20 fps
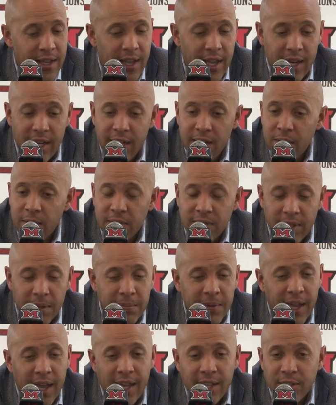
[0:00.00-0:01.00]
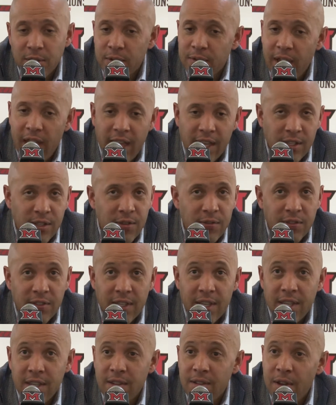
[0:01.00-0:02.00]
And then there's some guys you've had and you've
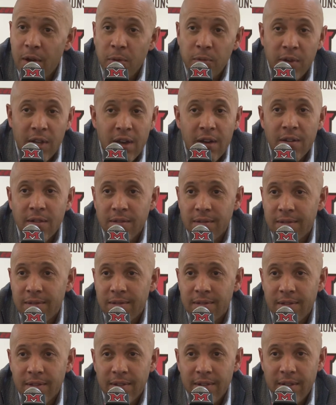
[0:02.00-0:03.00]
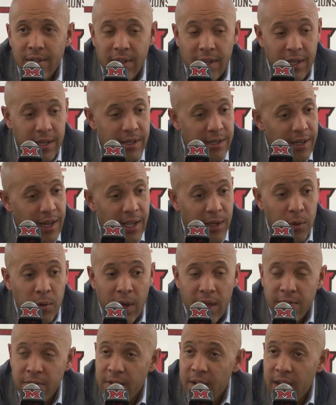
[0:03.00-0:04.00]
seen you don't know. And, and
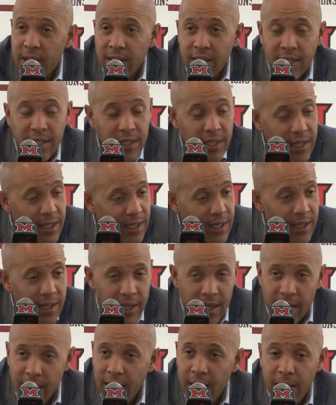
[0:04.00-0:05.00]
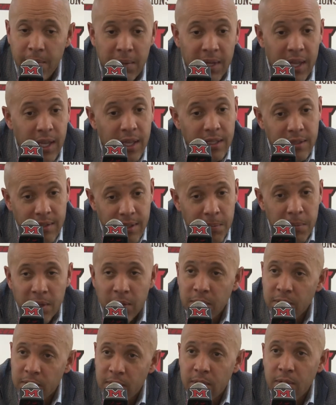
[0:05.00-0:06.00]
quite frankly, I mean, some of
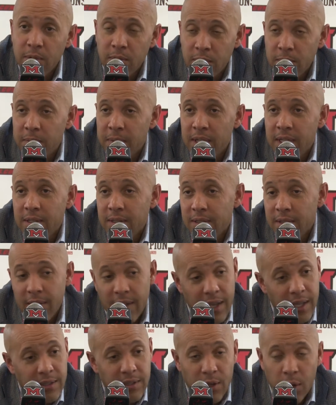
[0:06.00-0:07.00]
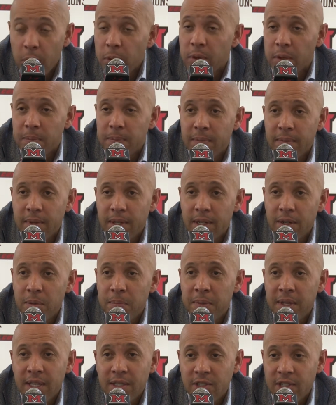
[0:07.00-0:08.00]
those dudes are being, I told them, and they're
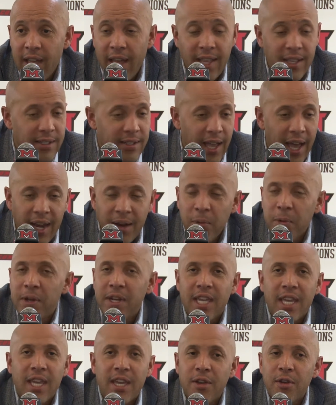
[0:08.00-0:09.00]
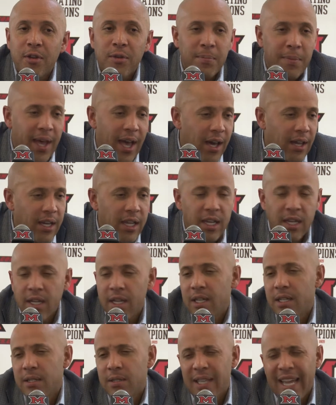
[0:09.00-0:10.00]
being challenged. I don't want to hear about
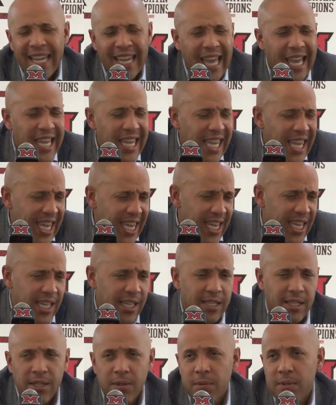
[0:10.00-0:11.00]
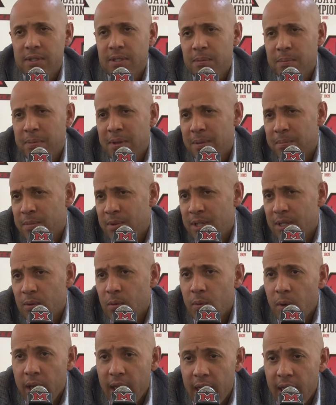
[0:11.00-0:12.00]
it. I got hit. There were some people in the
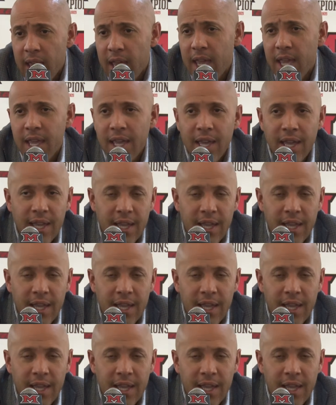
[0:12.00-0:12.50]
way.